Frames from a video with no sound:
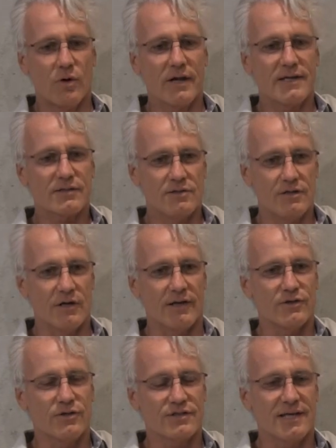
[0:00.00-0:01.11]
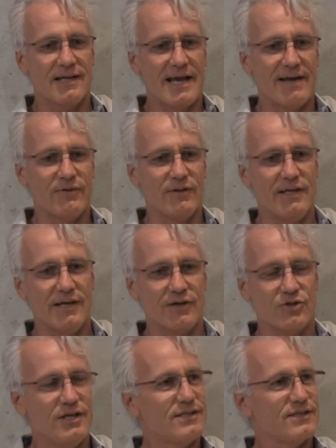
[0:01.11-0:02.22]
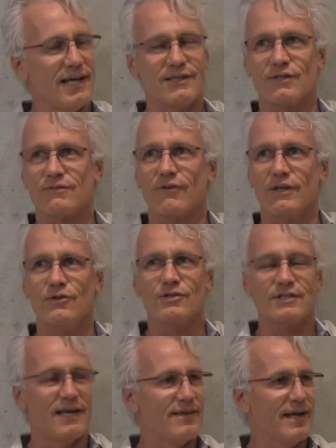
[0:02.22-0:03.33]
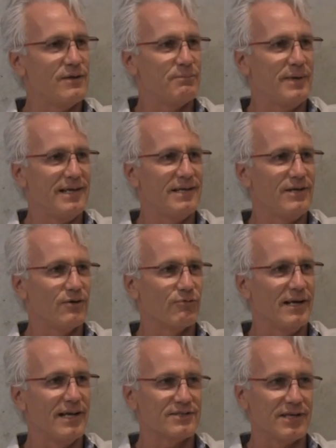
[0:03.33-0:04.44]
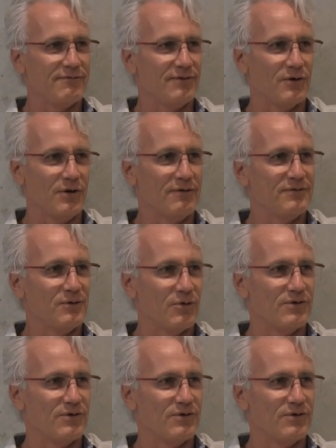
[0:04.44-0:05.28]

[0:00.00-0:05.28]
Well, I guess, you know, like you said, having the uh, cheesesteaks, it's funny you say that, being here right outside of Philadelphia right.